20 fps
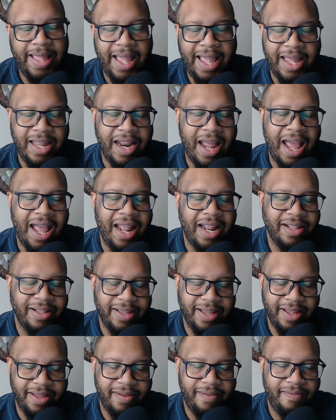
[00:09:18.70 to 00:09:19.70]
And I,
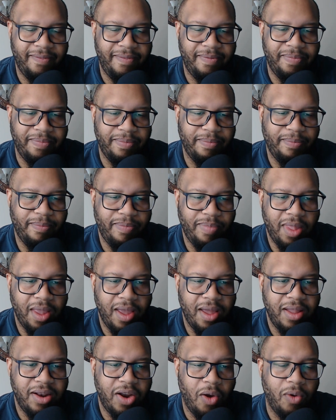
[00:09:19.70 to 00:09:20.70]

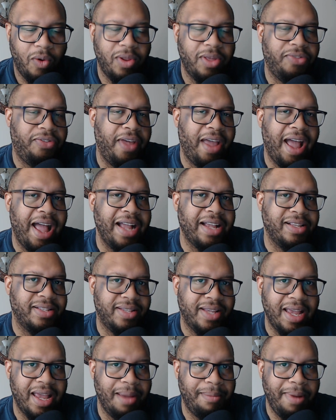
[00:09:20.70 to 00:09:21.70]
the only thing I can
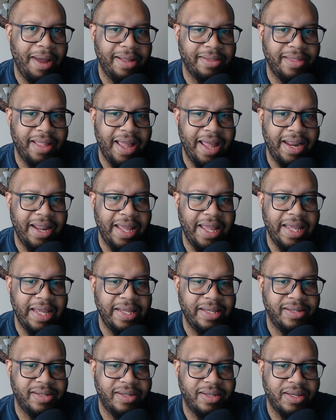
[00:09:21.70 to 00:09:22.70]
say about that
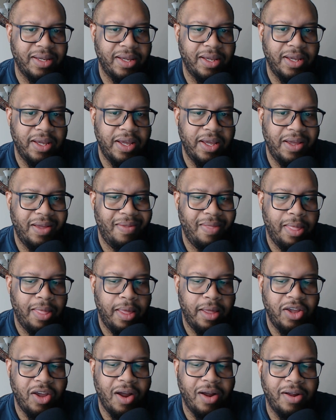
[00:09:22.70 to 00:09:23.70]
is,
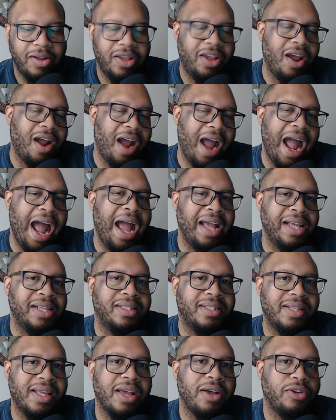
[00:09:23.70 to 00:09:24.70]
your your
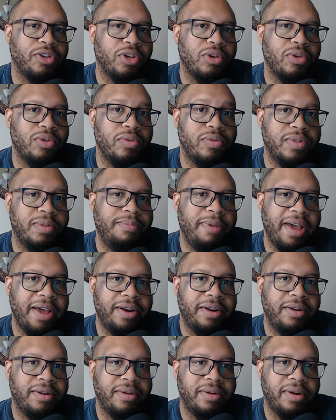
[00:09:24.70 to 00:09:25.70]
eyes tell you who's
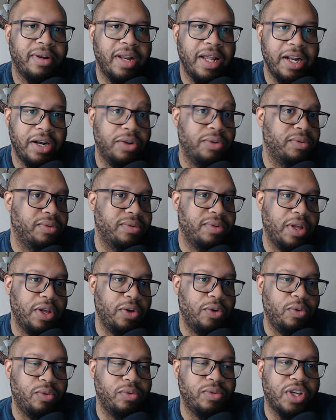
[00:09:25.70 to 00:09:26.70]
better and who
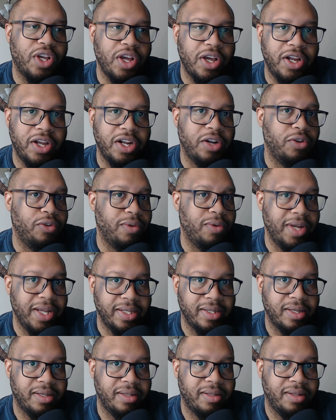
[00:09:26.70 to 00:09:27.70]
who's good and who
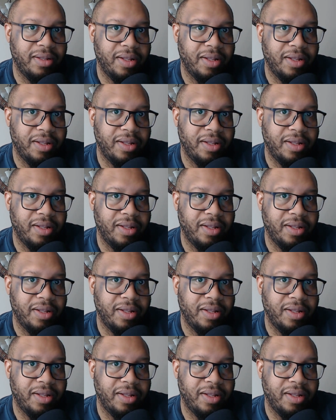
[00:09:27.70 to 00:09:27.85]
isn't